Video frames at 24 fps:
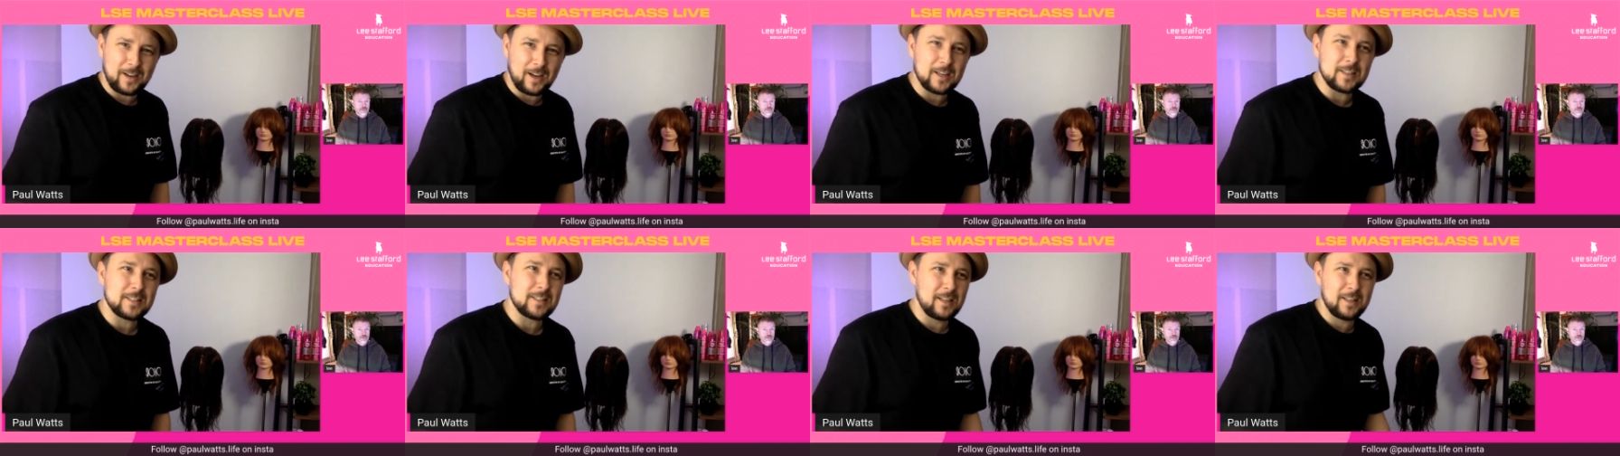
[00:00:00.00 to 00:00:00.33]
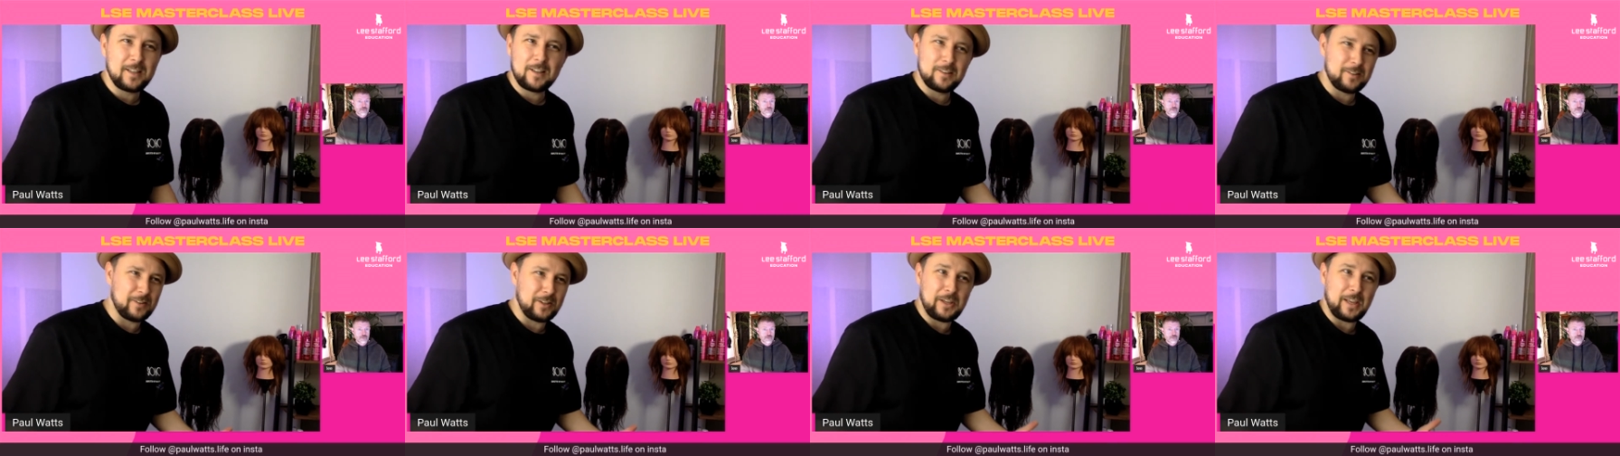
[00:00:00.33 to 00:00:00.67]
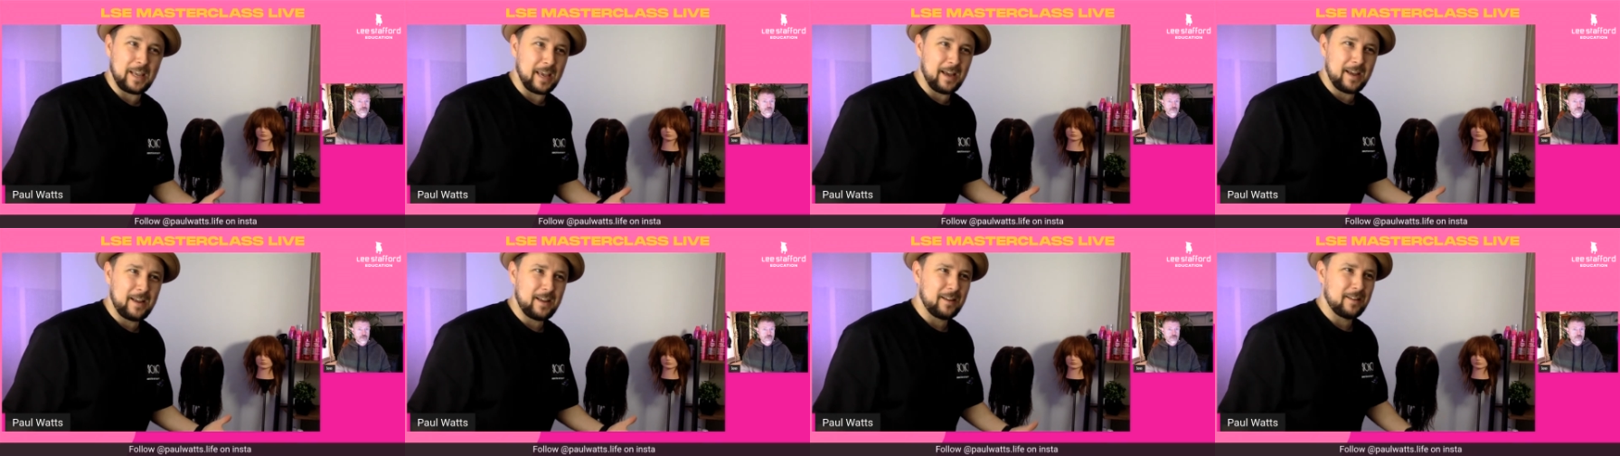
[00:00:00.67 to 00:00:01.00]
I said,
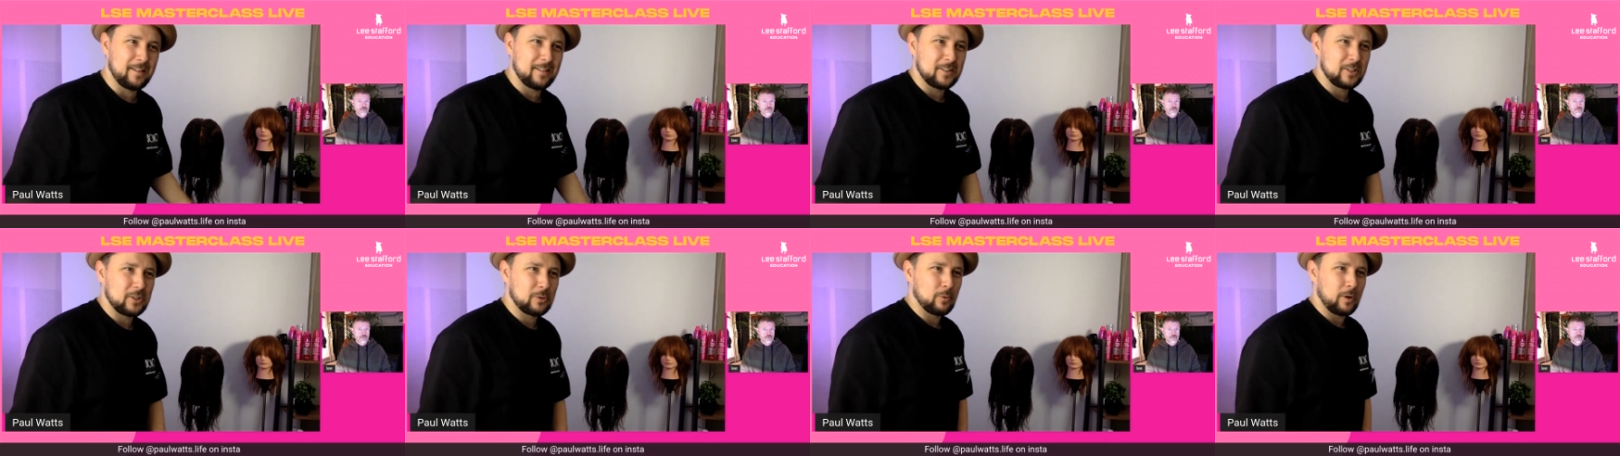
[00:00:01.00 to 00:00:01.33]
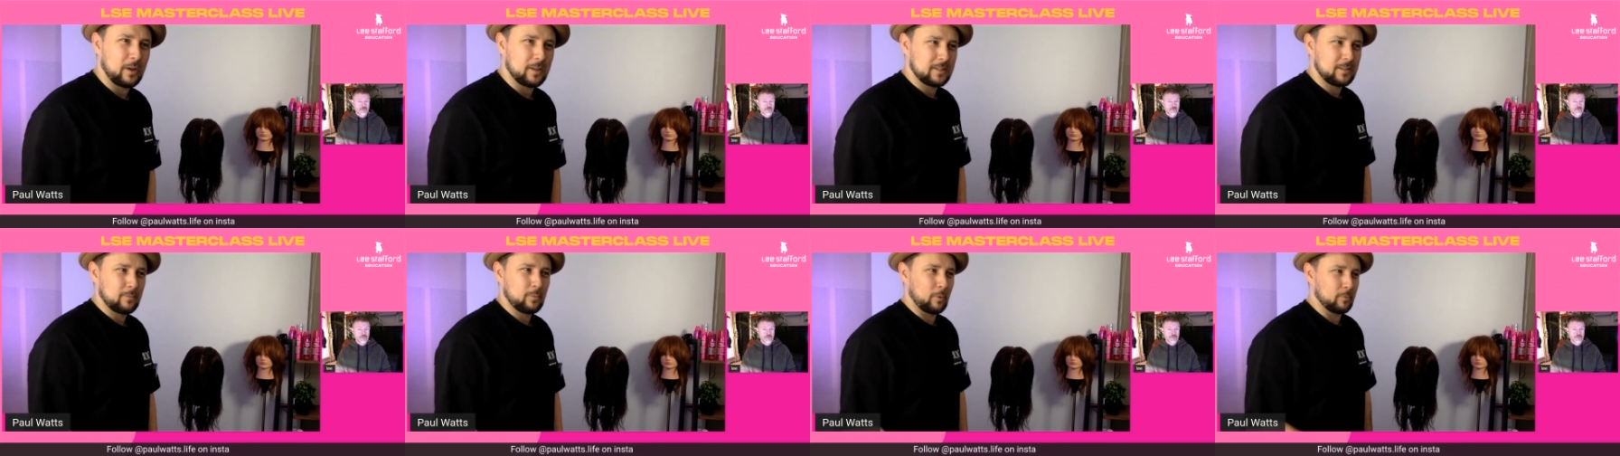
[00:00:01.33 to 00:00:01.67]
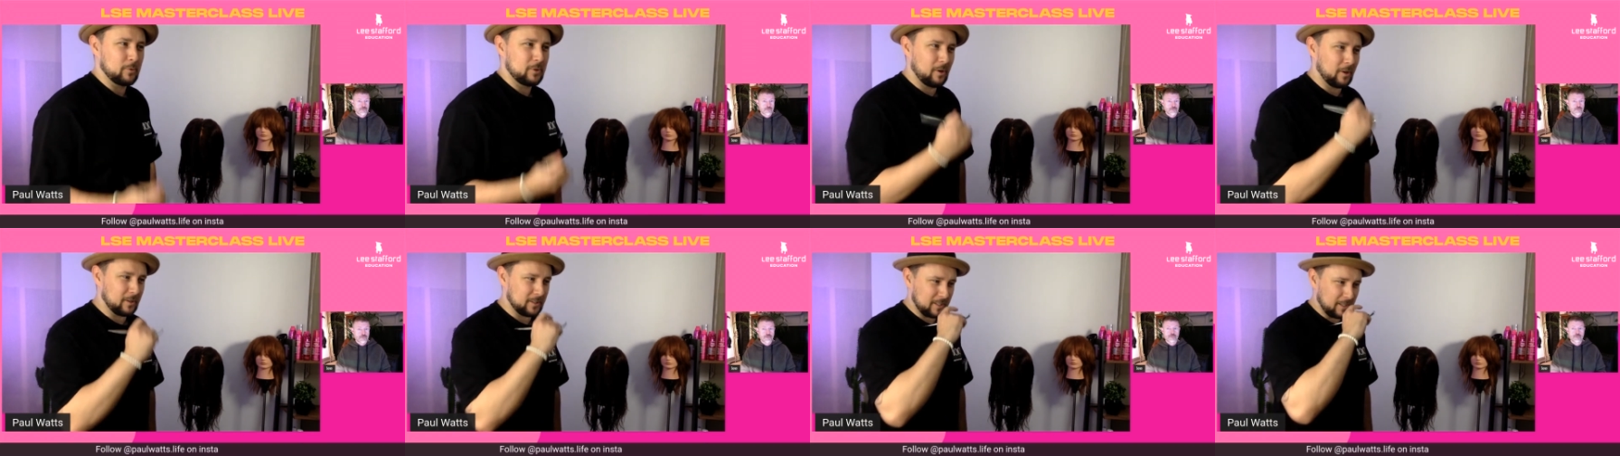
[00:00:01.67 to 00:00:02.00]
"Yeah." I said, "What
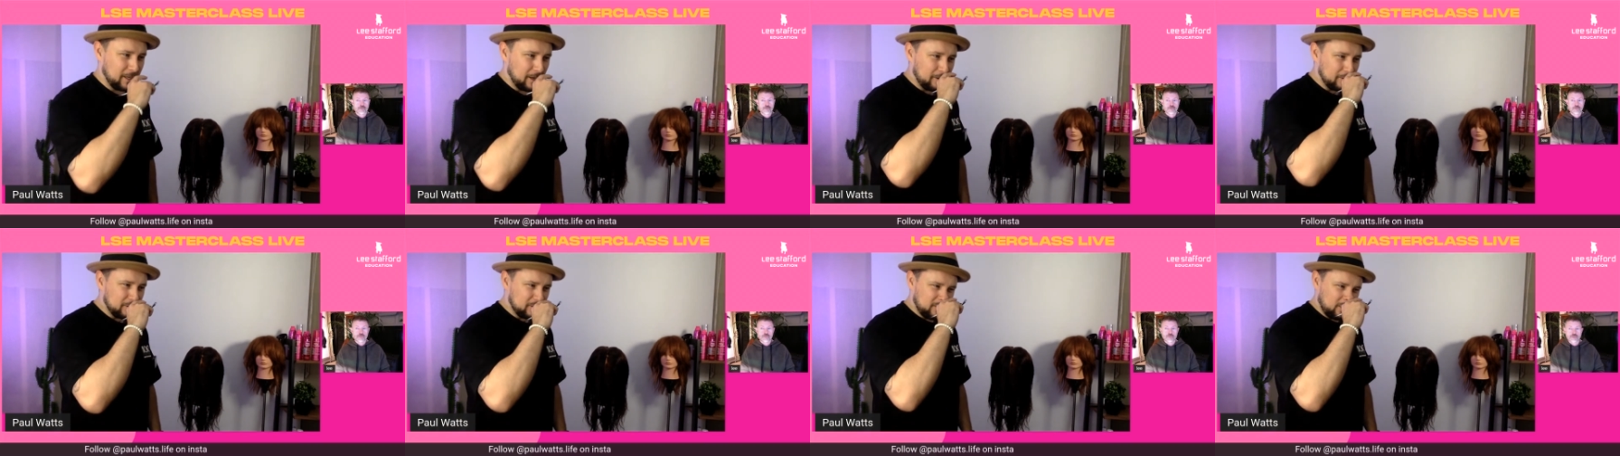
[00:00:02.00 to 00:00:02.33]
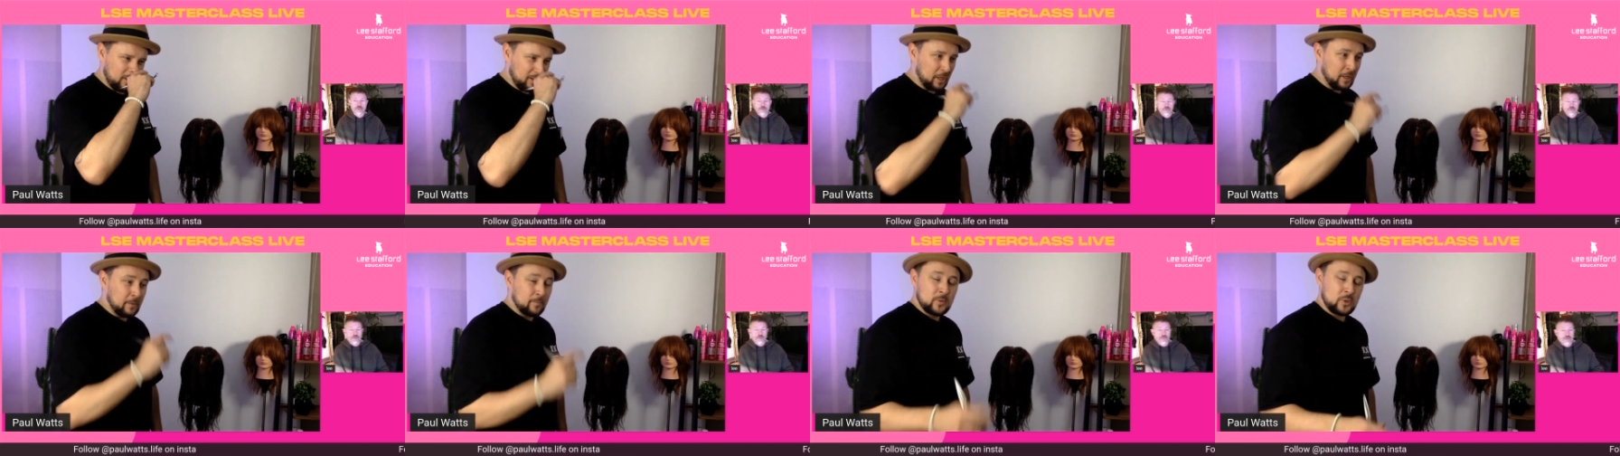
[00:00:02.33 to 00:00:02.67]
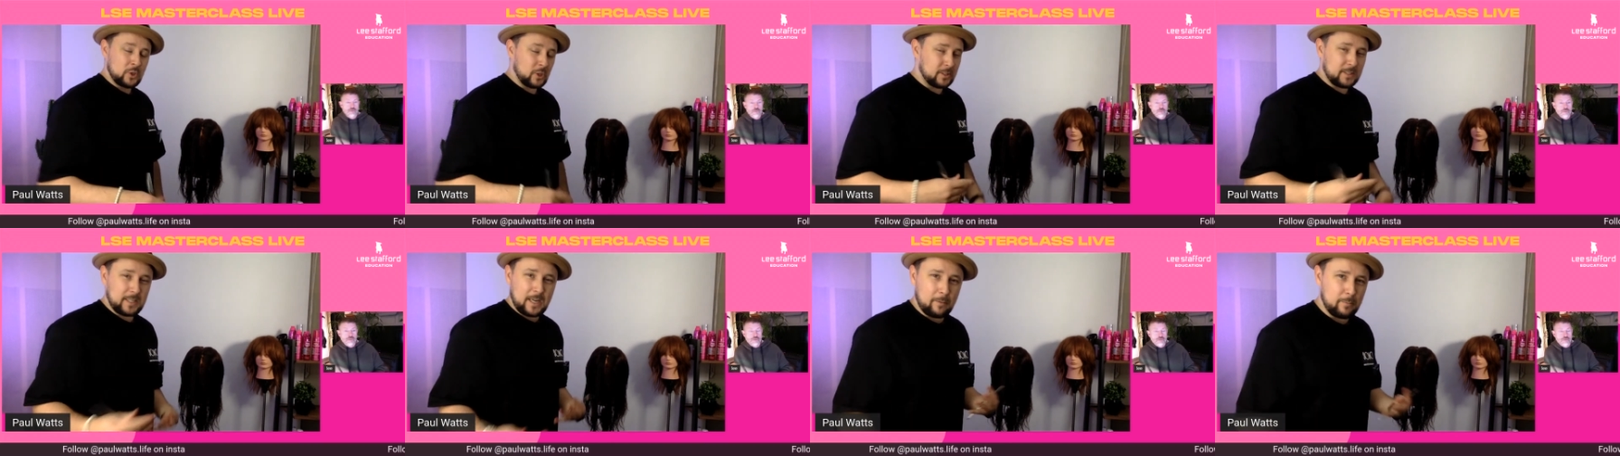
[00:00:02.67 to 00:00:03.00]
would you like to know?" She's like,
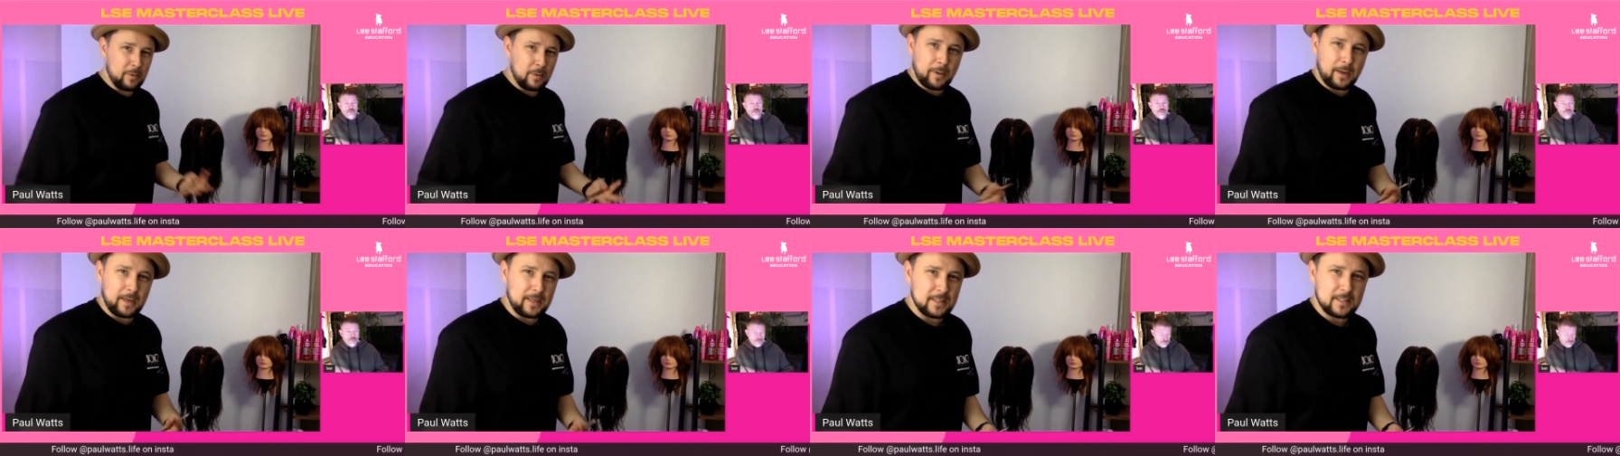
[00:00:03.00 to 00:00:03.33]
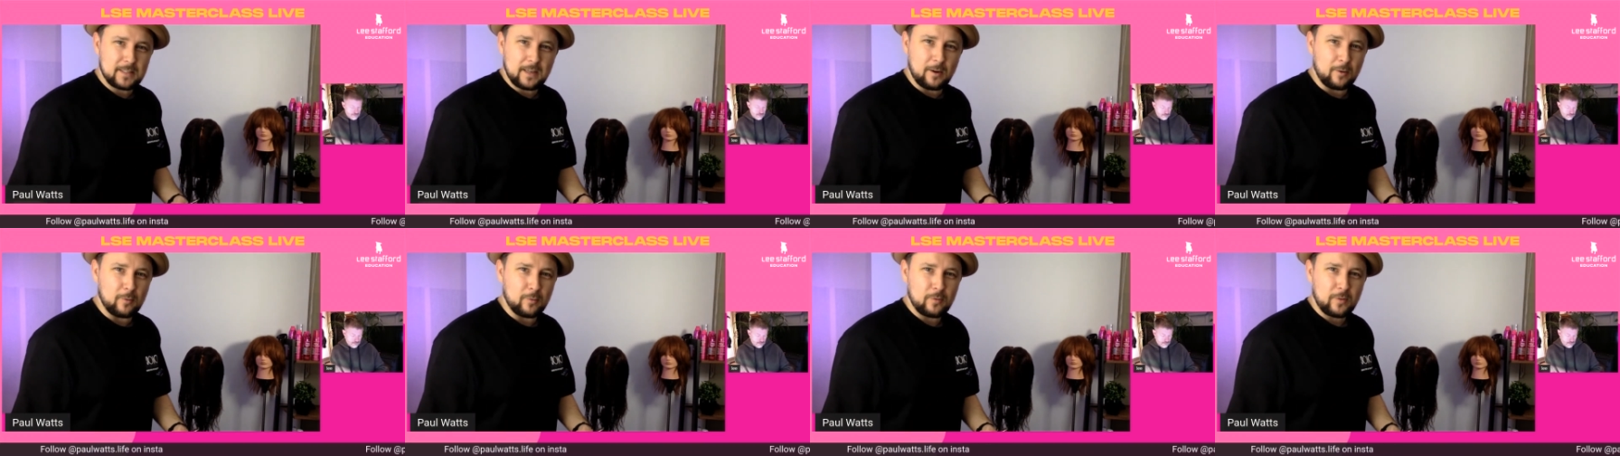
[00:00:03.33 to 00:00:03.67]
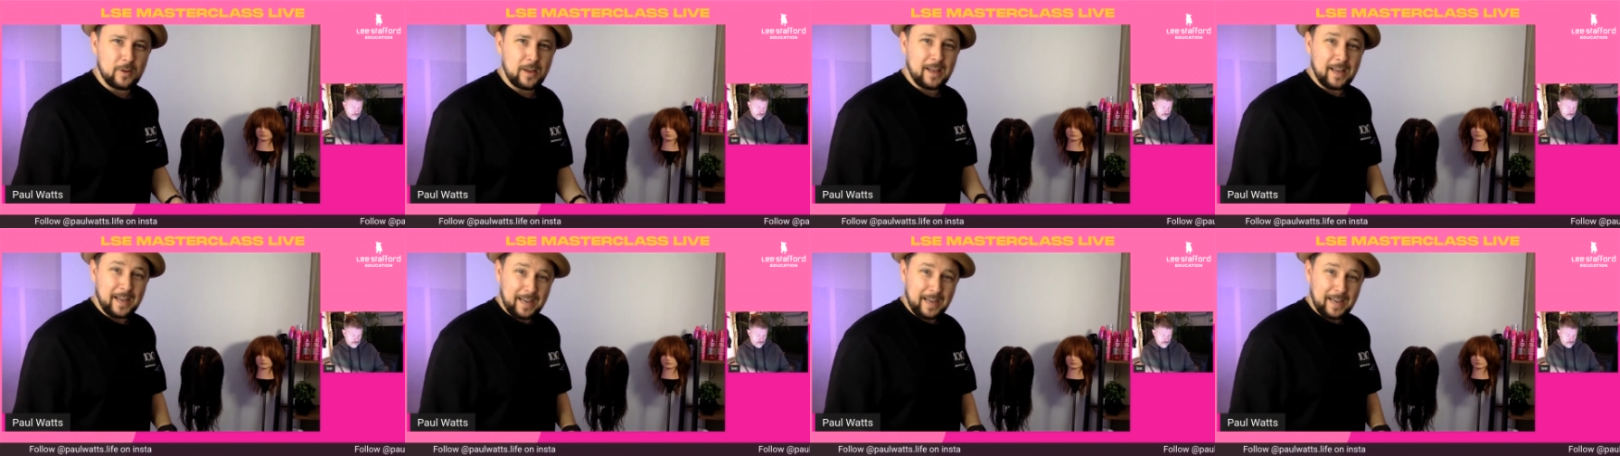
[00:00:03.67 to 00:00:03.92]
"Just tell me about yourself."